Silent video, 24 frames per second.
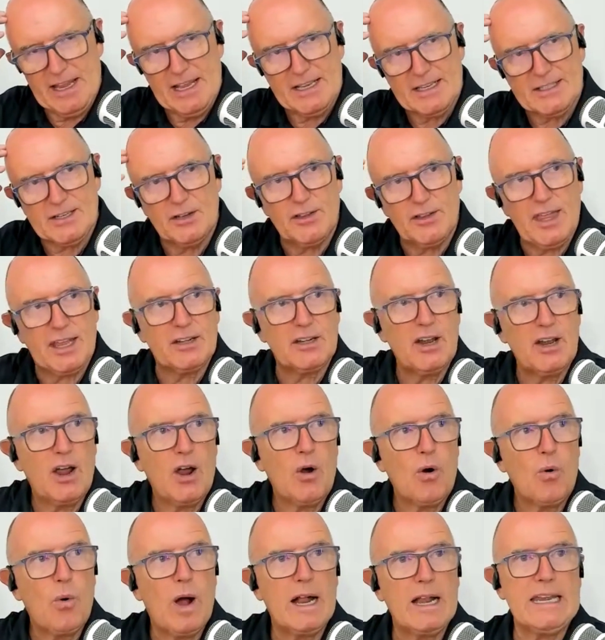So that
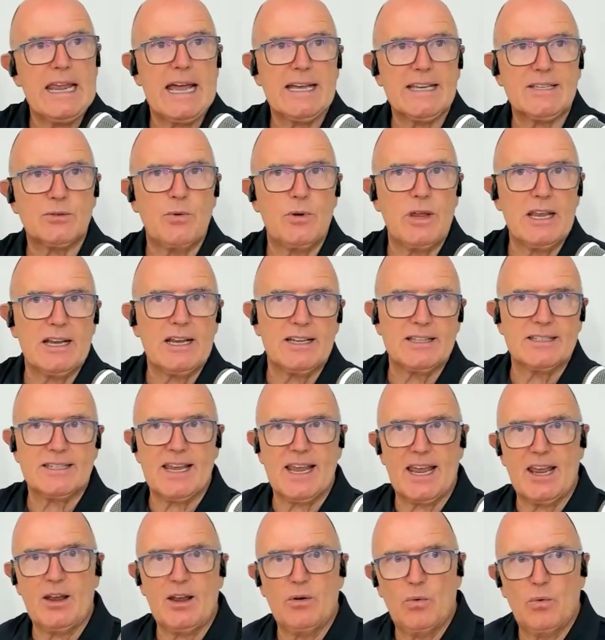while, yes, we can
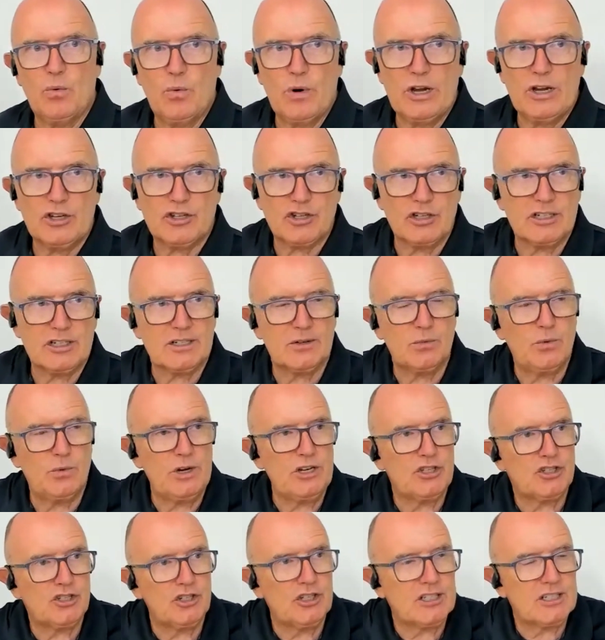say we should
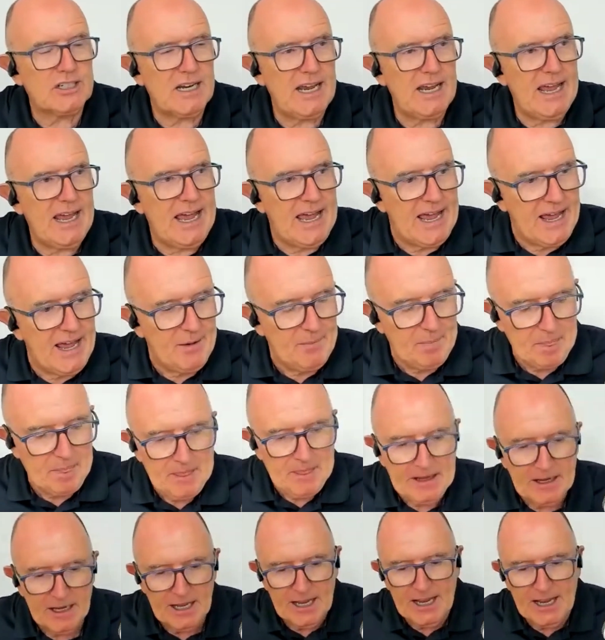
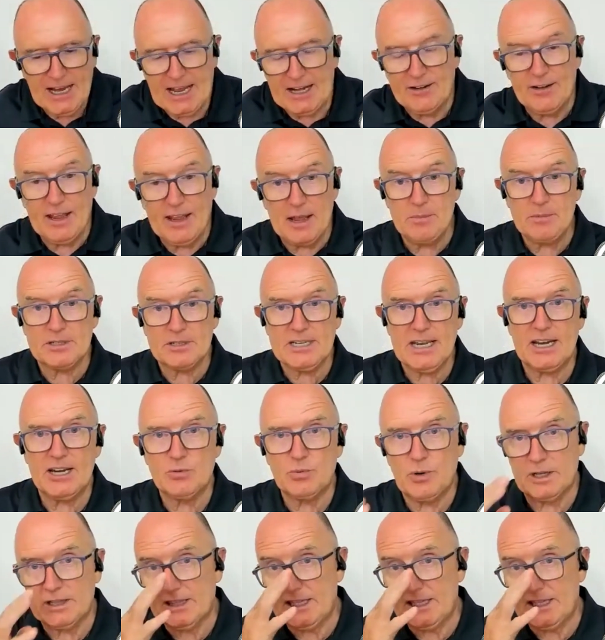kind of imitate